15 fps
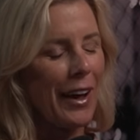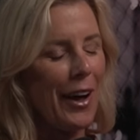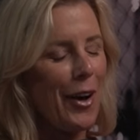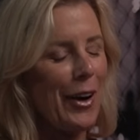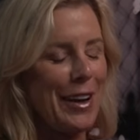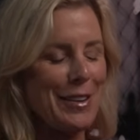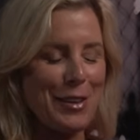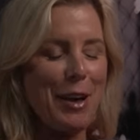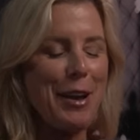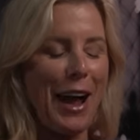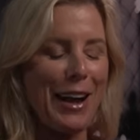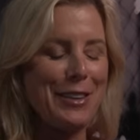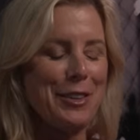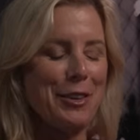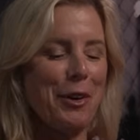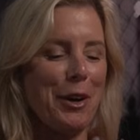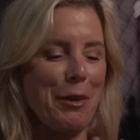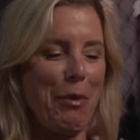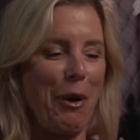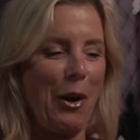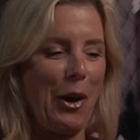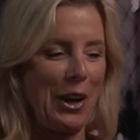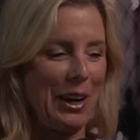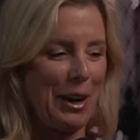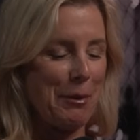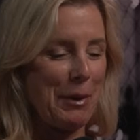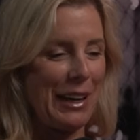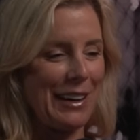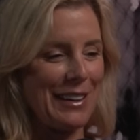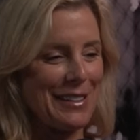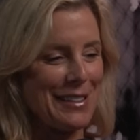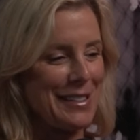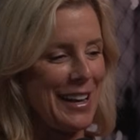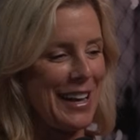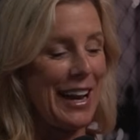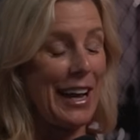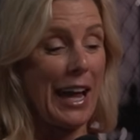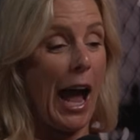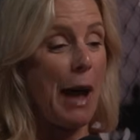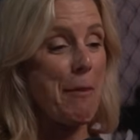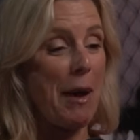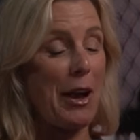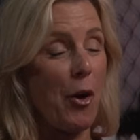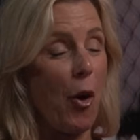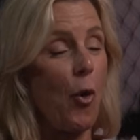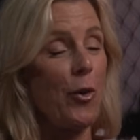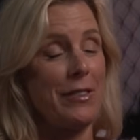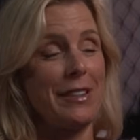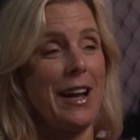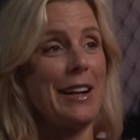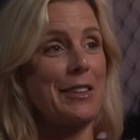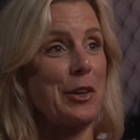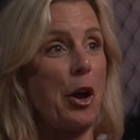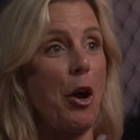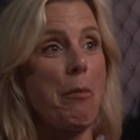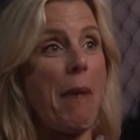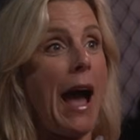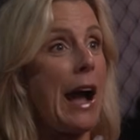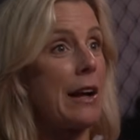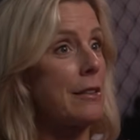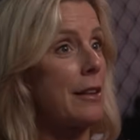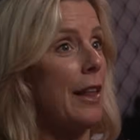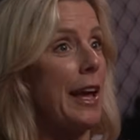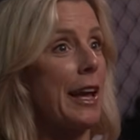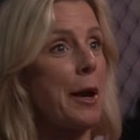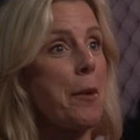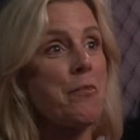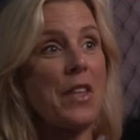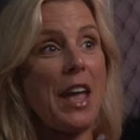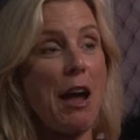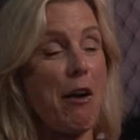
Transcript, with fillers: Okay, so I, I do want to park here because, and I get, my goal is not to go back to like no, I, yeah.